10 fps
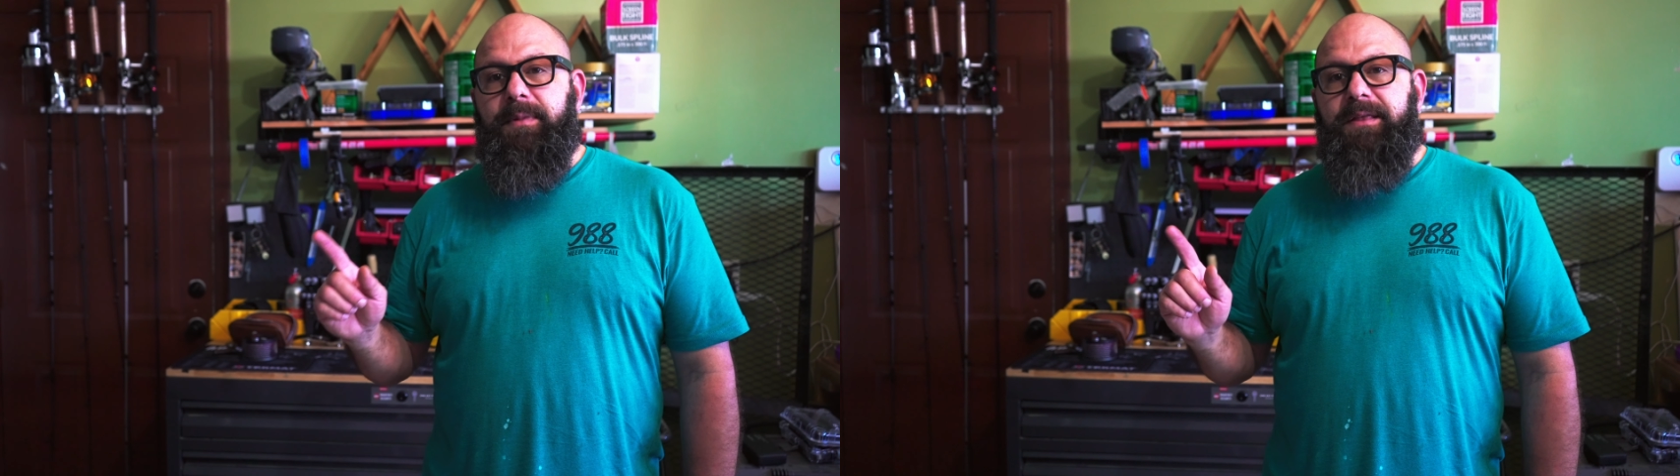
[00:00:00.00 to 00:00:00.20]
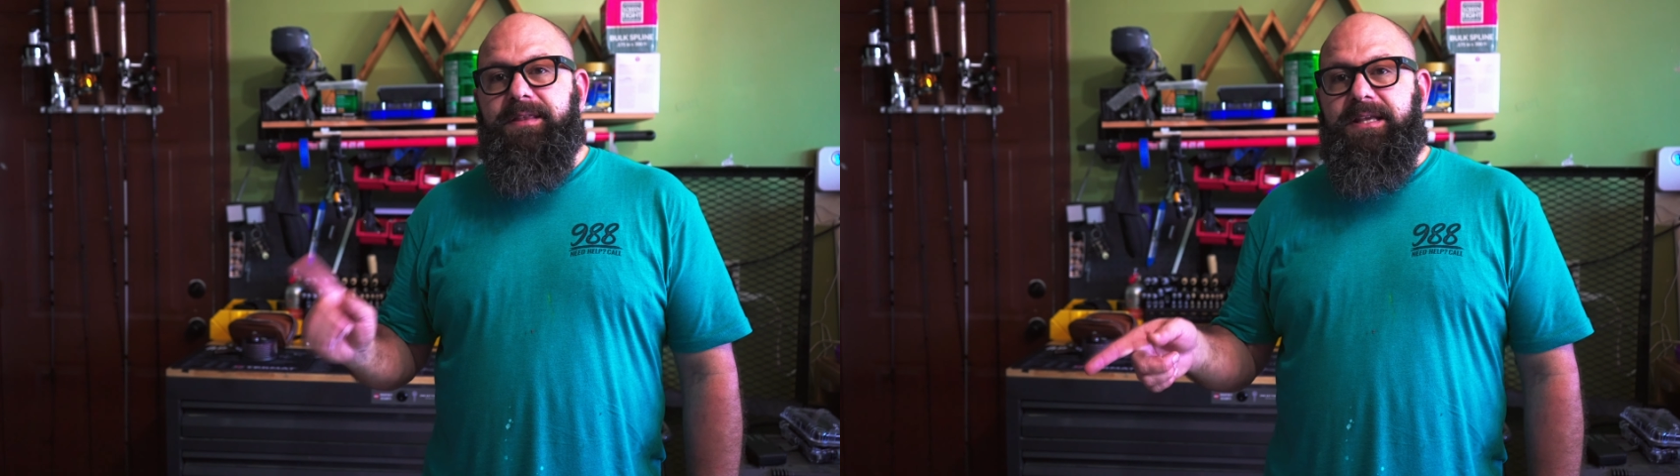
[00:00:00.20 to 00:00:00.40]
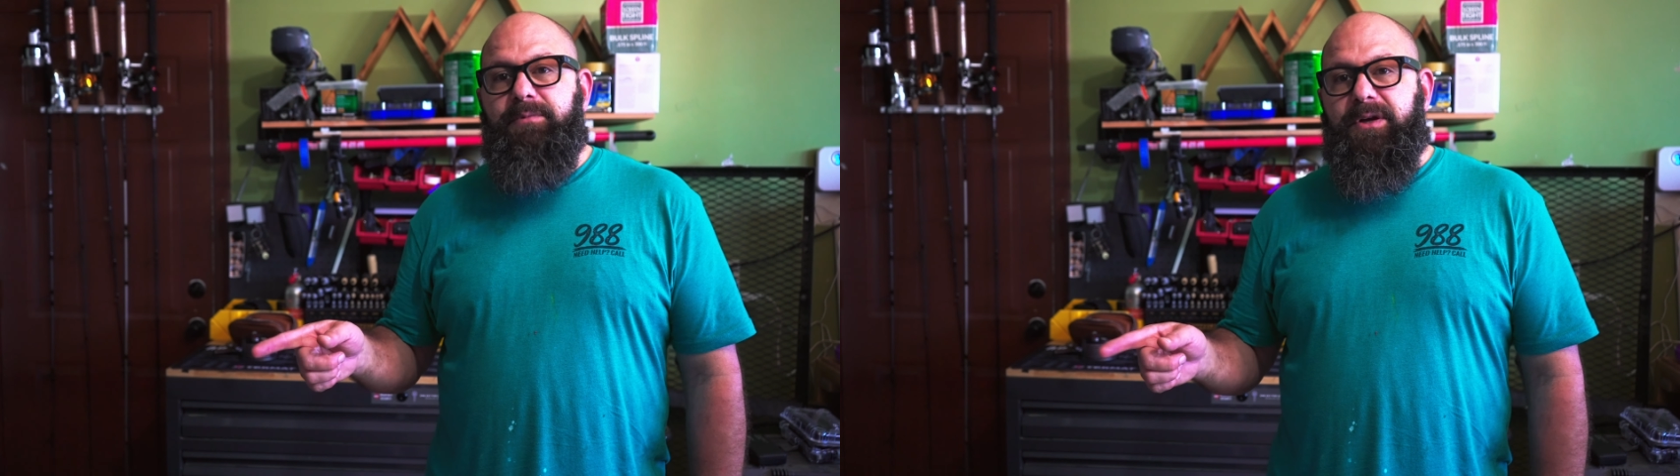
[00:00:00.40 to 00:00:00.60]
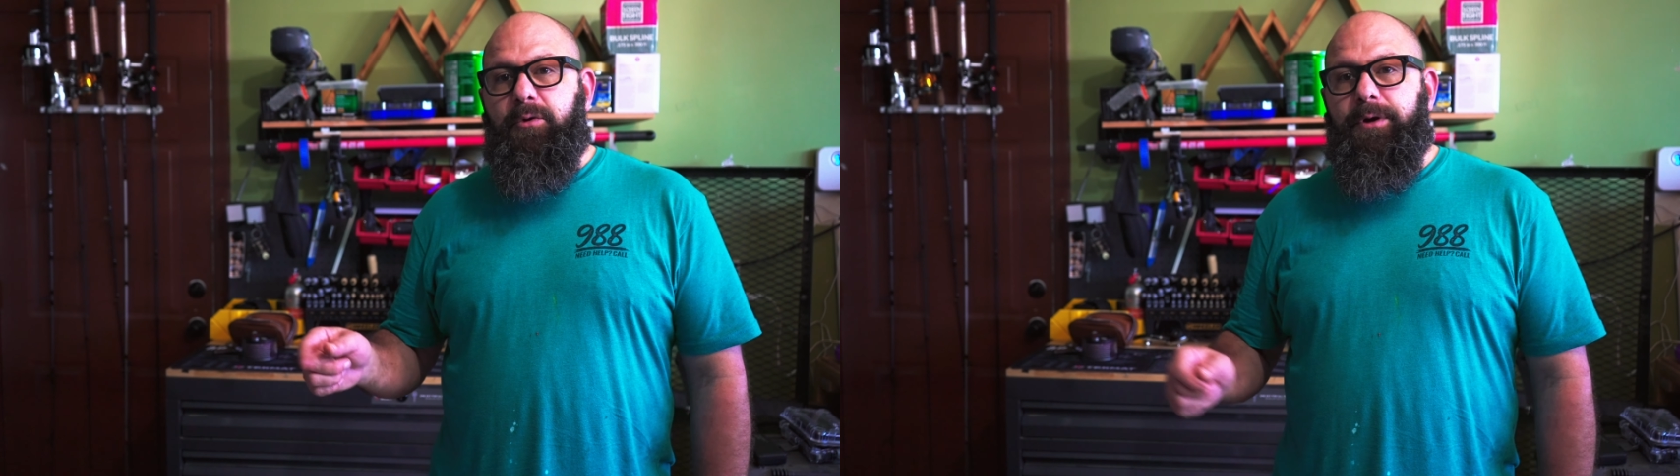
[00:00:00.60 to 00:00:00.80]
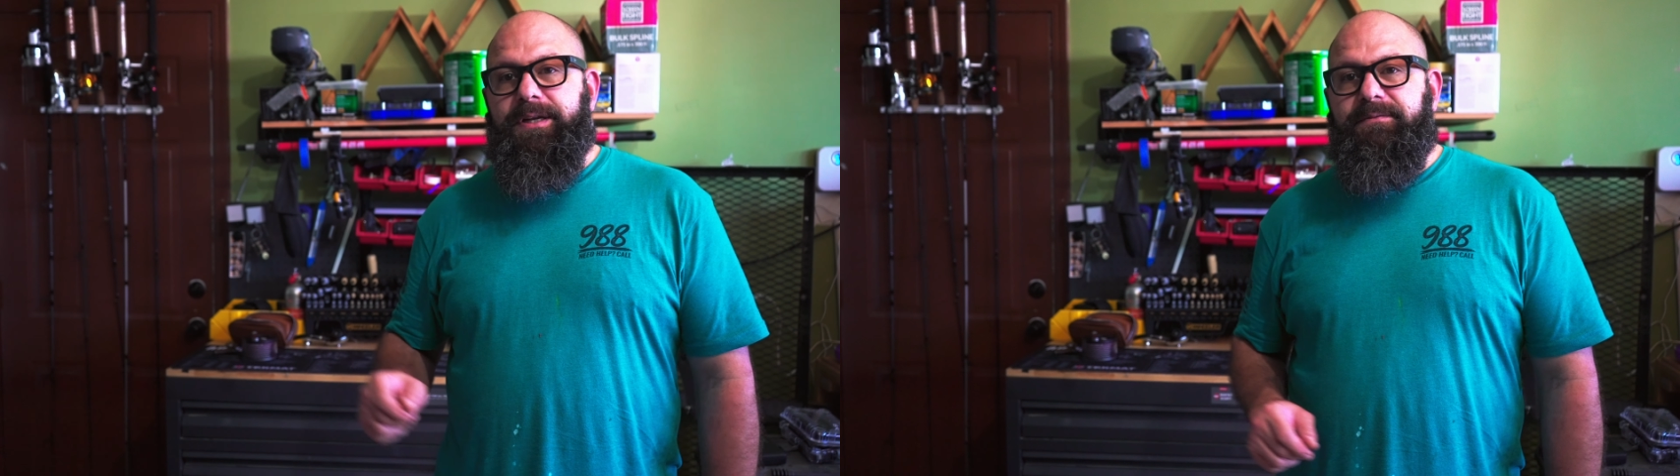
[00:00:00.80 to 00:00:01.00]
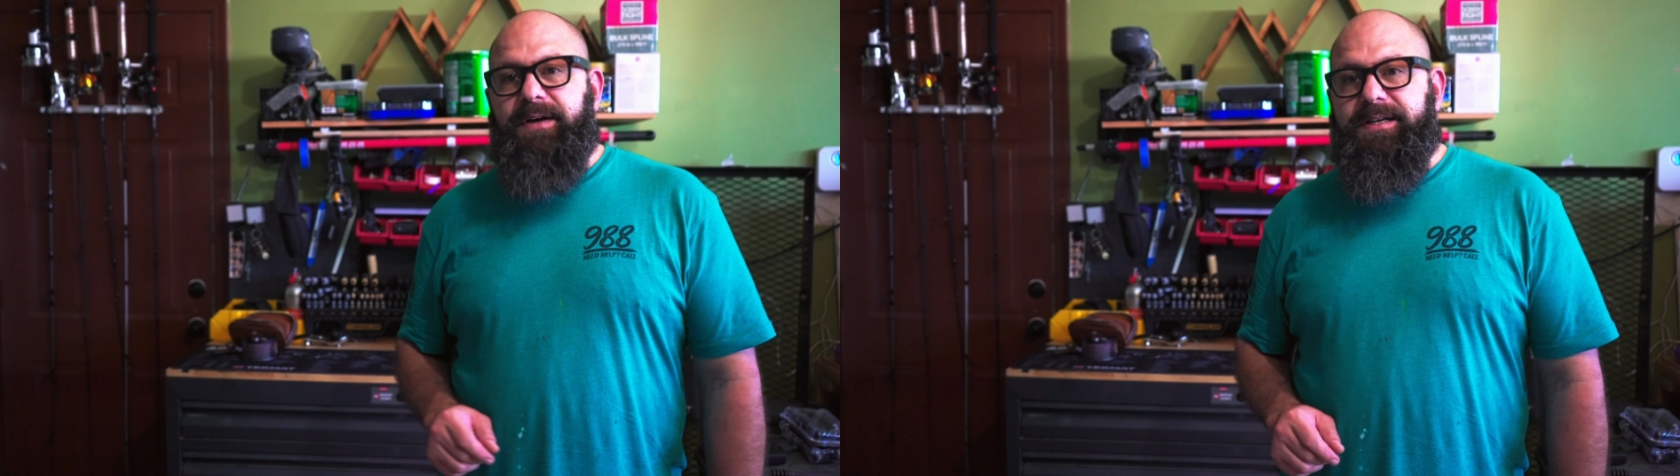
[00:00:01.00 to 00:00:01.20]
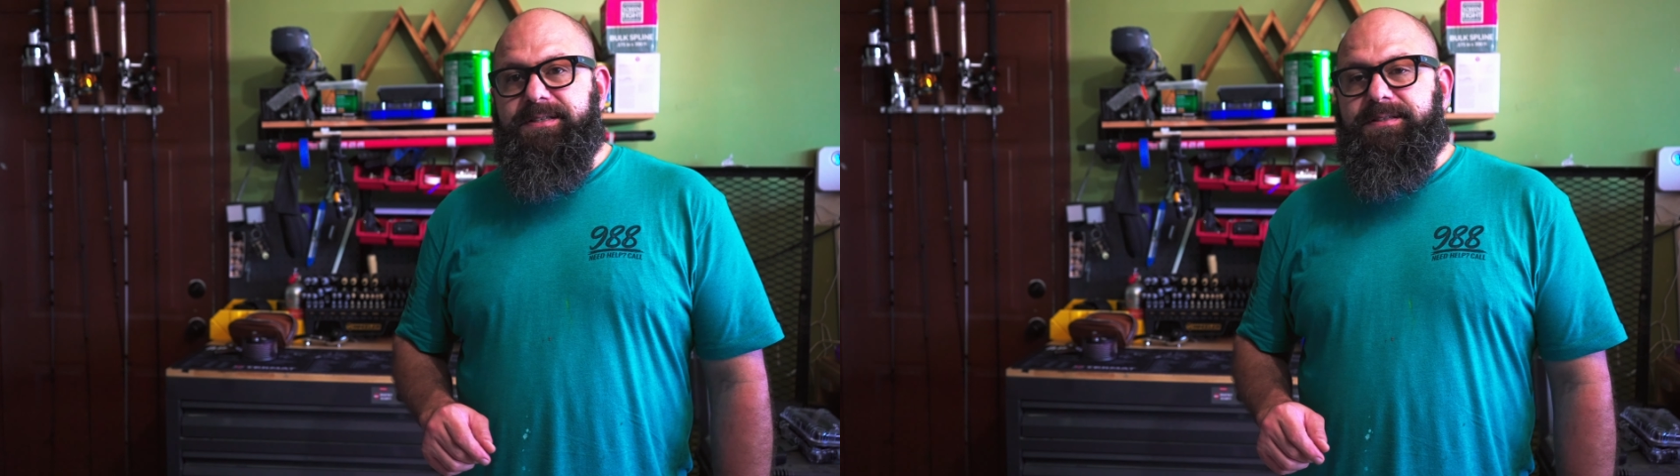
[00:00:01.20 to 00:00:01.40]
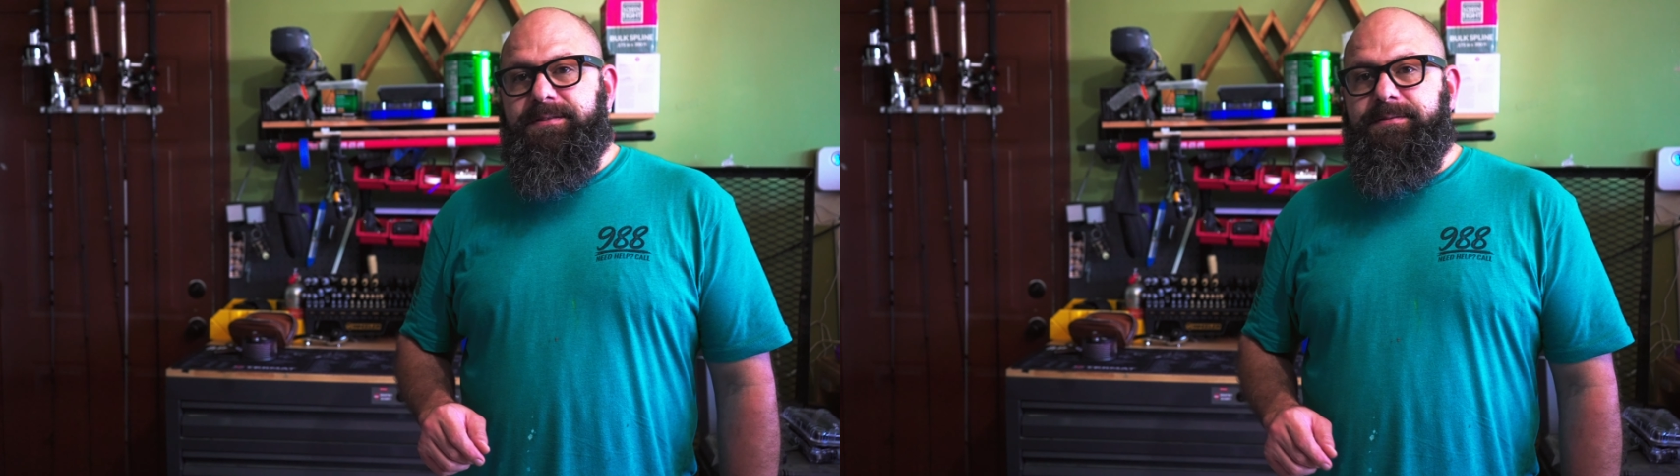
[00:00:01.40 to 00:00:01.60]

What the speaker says: the recording device.